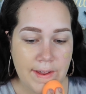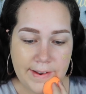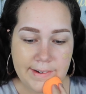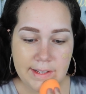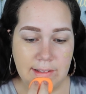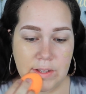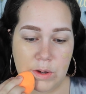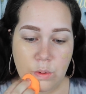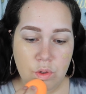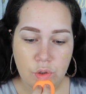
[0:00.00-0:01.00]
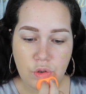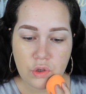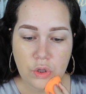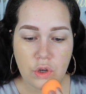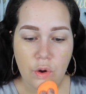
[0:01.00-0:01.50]
It just goes
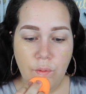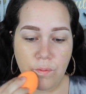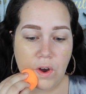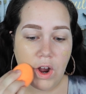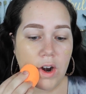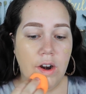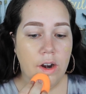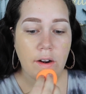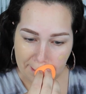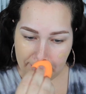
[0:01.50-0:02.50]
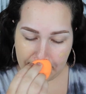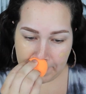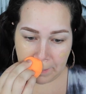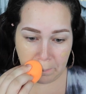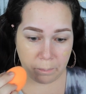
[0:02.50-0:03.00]
so far,
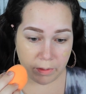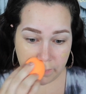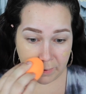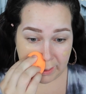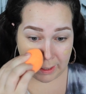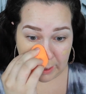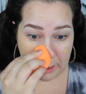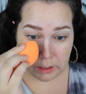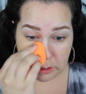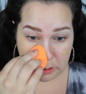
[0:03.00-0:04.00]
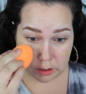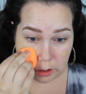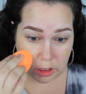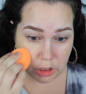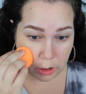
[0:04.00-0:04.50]
and I feel like it's just
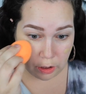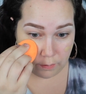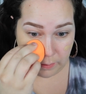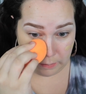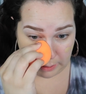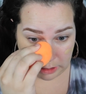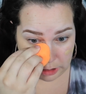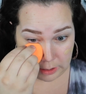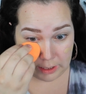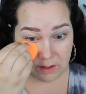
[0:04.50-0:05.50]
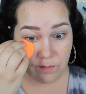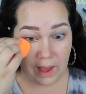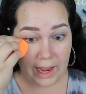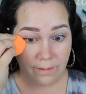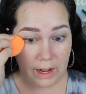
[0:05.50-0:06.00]
such a good foundation, and it's
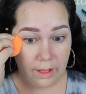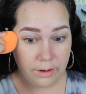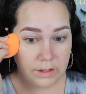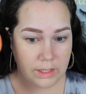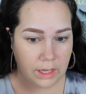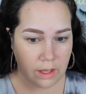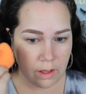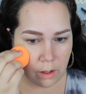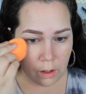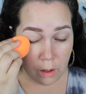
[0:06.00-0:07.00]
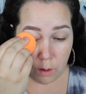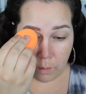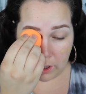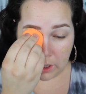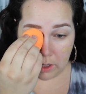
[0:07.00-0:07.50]
$5. Like,
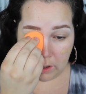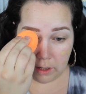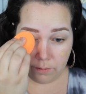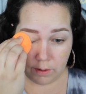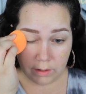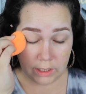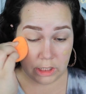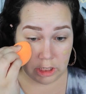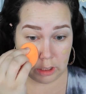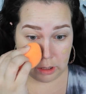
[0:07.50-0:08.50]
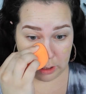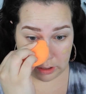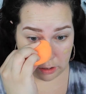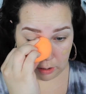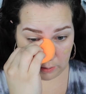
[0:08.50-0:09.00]
where can you get a foundation
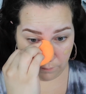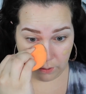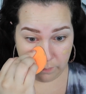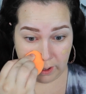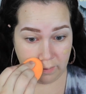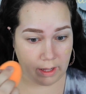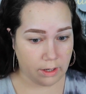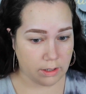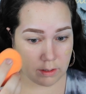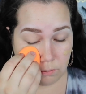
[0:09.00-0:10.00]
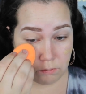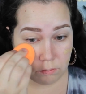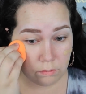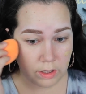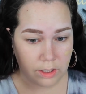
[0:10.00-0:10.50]
this good for $5?
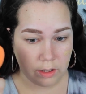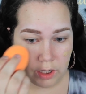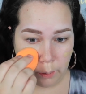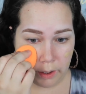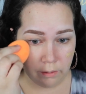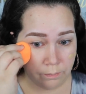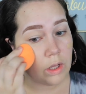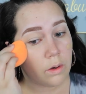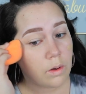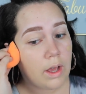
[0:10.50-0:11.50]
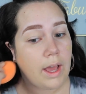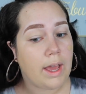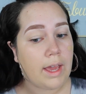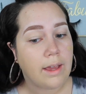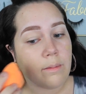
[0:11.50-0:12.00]
Literally nowhere. So
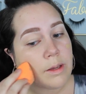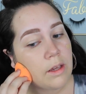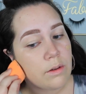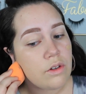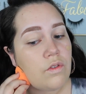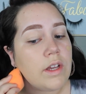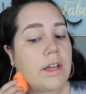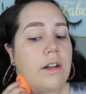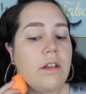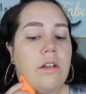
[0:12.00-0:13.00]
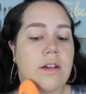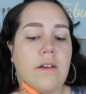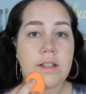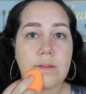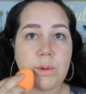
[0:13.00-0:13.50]
I am a huge fan
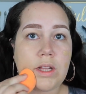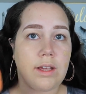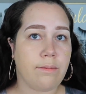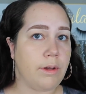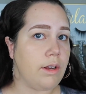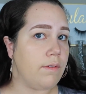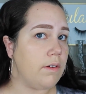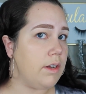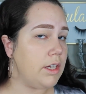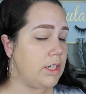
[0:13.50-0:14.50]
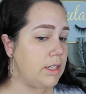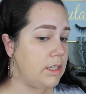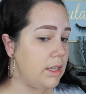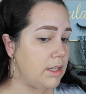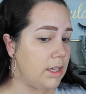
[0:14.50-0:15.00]
of this Believe Beauty foundation.
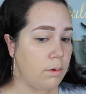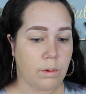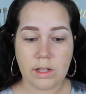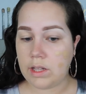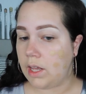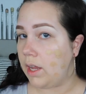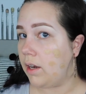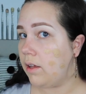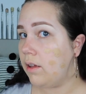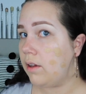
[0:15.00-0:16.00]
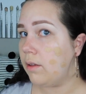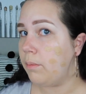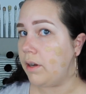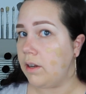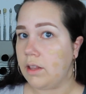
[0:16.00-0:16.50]
See, that's like one side
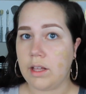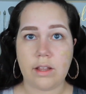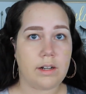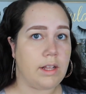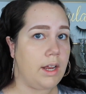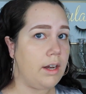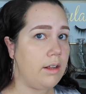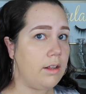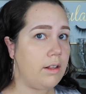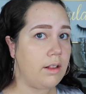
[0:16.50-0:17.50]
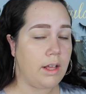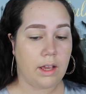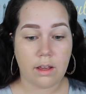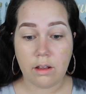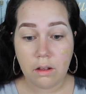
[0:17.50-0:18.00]
compared to the other side.
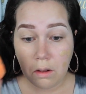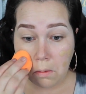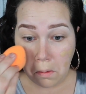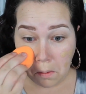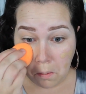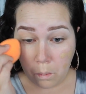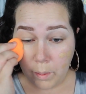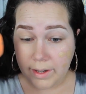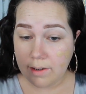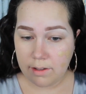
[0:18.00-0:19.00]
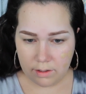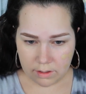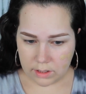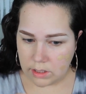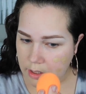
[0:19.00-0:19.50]
Like, what?
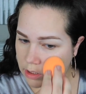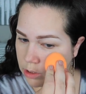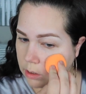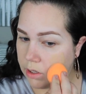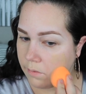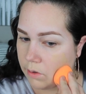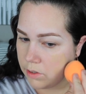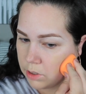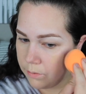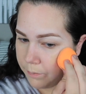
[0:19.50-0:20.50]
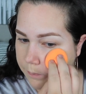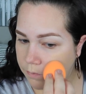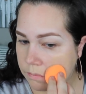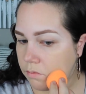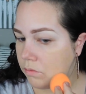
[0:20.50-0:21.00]
Such good coverage.
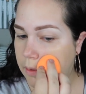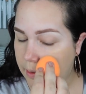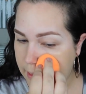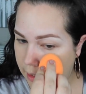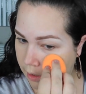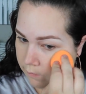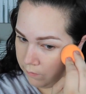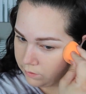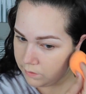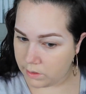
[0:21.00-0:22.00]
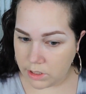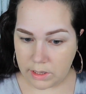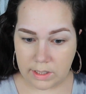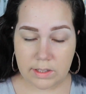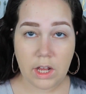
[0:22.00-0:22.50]
Love this
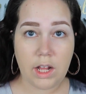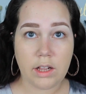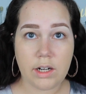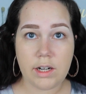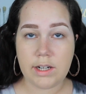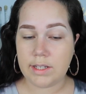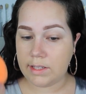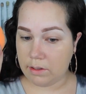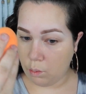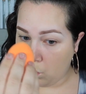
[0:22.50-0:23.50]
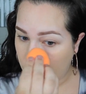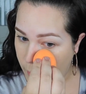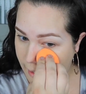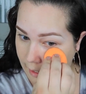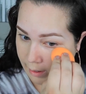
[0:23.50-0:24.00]
foundation. This color is
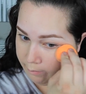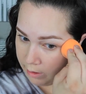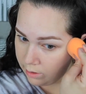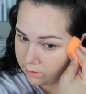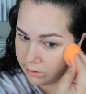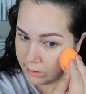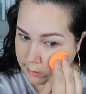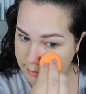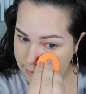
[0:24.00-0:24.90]
way better. This is